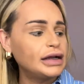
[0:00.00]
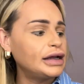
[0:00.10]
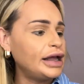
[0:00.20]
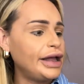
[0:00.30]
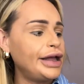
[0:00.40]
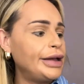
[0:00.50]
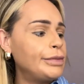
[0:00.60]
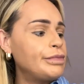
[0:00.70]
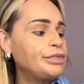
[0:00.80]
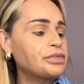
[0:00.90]

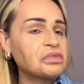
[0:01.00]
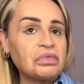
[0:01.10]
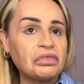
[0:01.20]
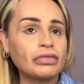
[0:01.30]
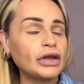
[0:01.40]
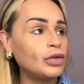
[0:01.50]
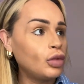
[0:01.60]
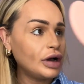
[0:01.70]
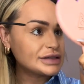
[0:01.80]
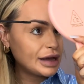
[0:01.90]

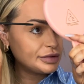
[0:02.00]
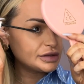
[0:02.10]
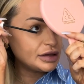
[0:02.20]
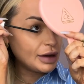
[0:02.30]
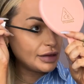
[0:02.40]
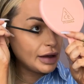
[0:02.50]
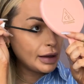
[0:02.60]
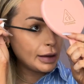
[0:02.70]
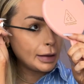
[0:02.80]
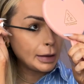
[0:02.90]
What's happened to the
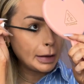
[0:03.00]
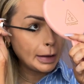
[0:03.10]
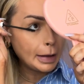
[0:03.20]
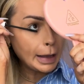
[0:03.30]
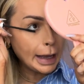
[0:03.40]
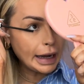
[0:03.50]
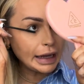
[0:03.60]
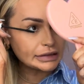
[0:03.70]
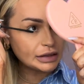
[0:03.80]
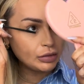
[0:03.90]
weather?
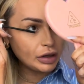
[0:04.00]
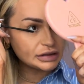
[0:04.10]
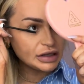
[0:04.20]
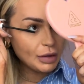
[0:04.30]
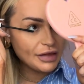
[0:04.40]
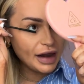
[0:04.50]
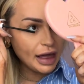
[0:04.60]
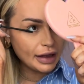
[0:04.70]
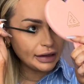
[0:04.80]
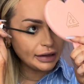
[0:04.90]
Alexa, what's the weather
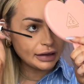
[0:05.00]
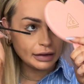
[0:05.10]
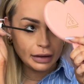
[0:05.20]
like?